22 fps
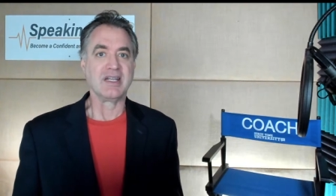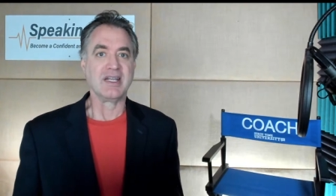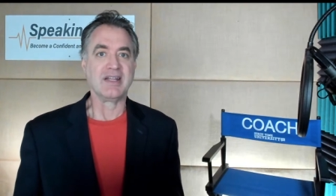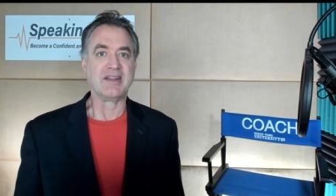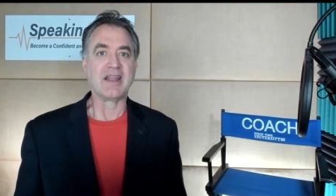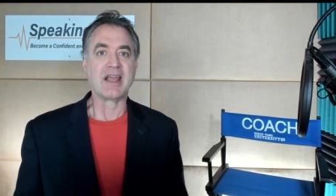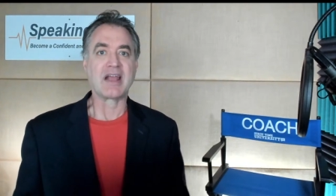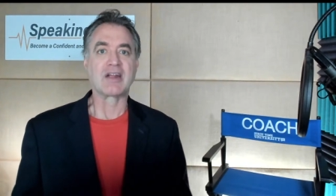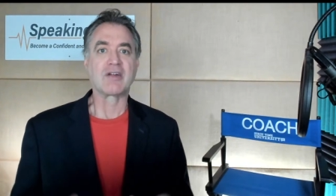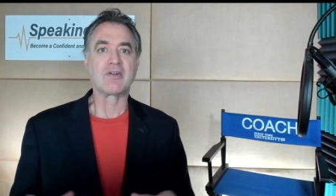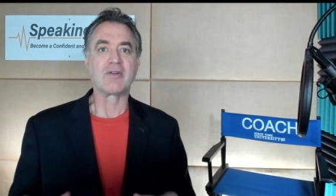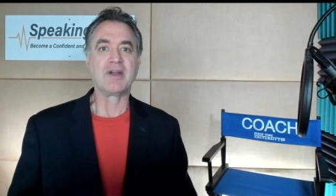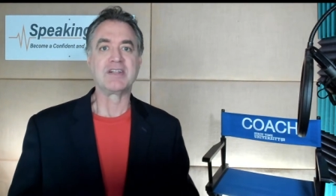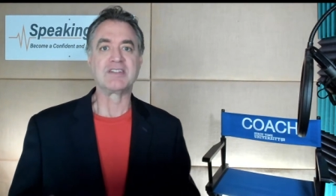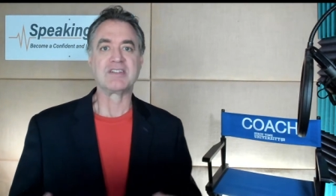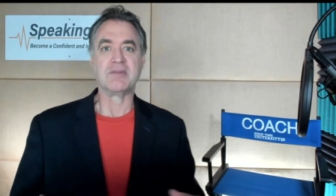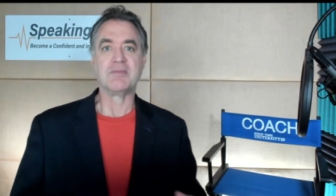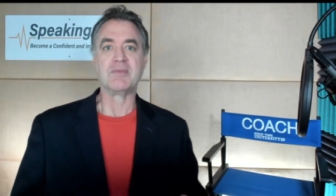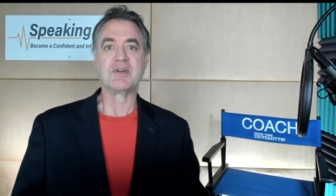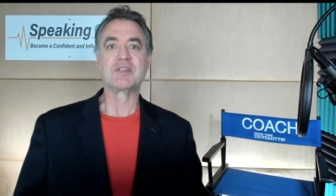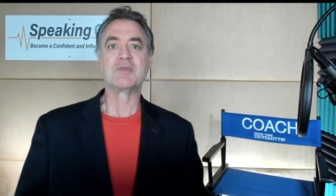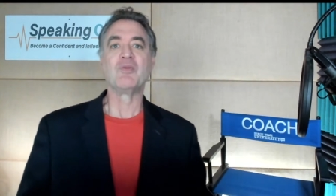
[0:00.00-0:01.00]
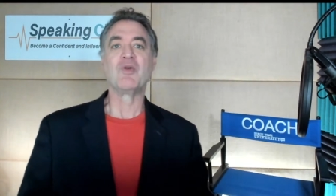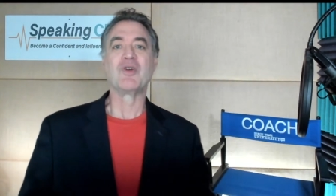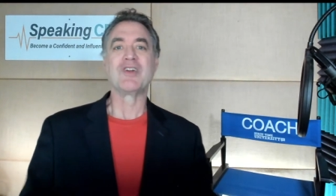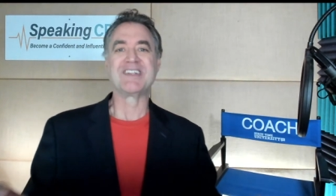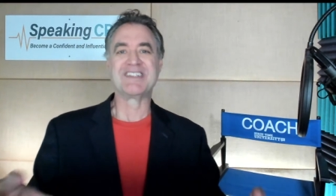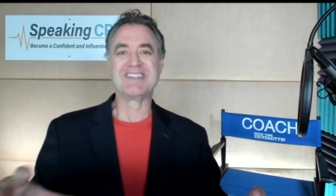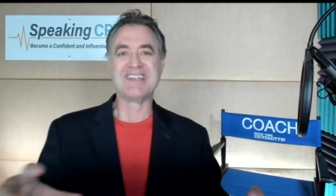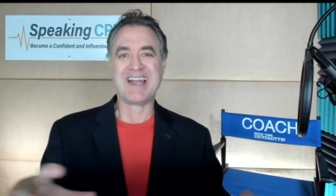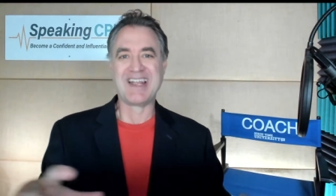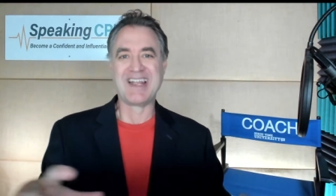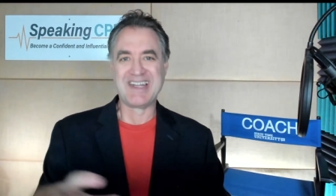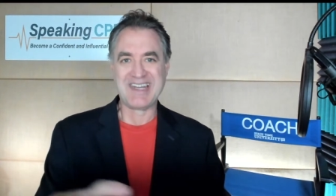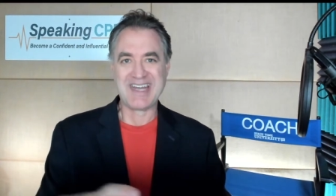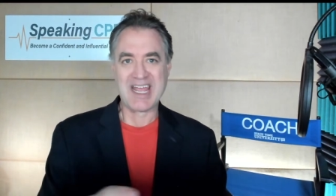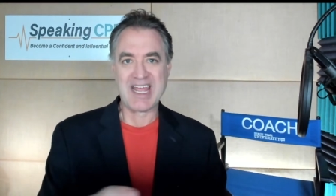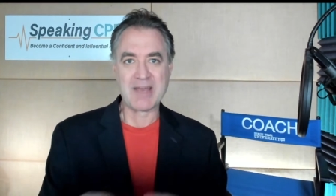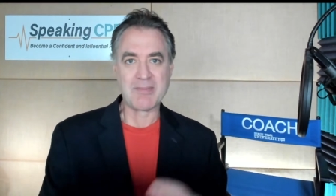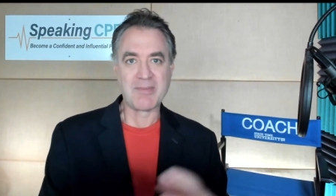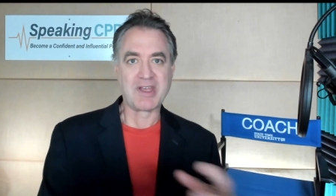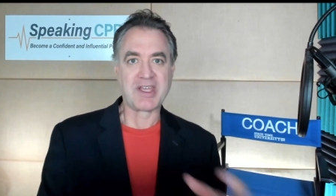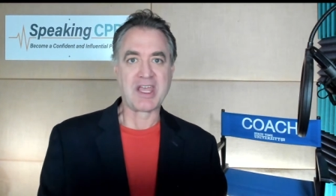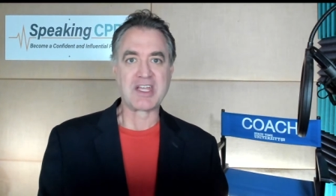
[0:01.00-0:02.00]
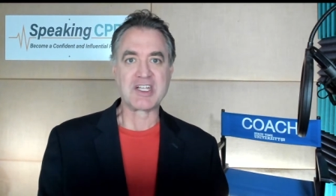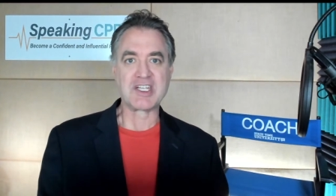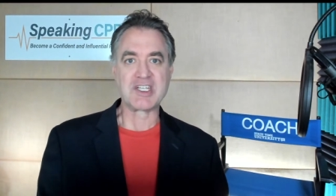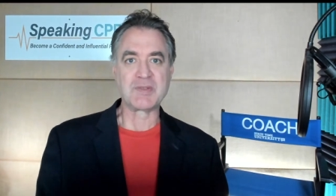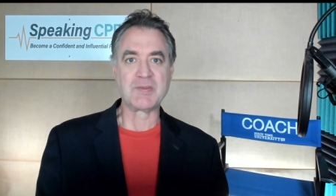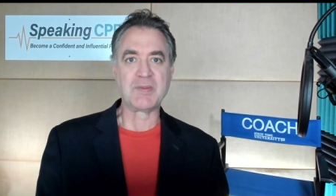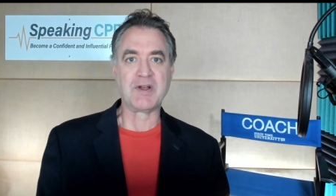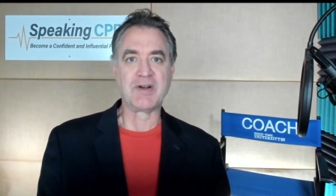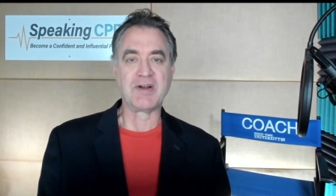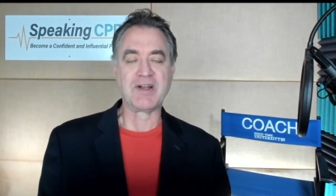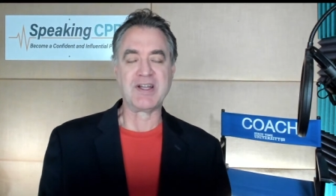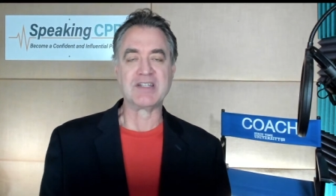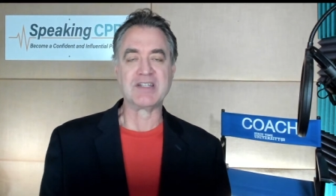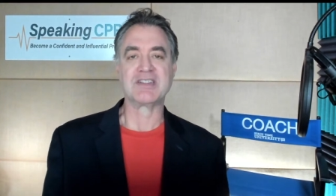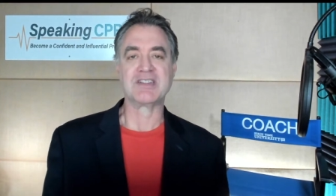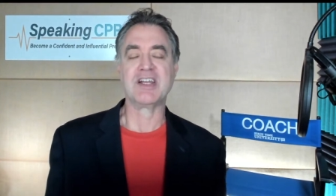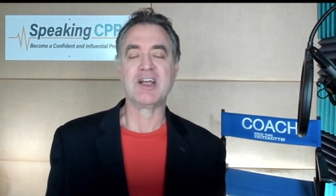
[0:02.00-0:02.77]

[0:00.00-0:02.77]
and that creates a much more dynamic experience.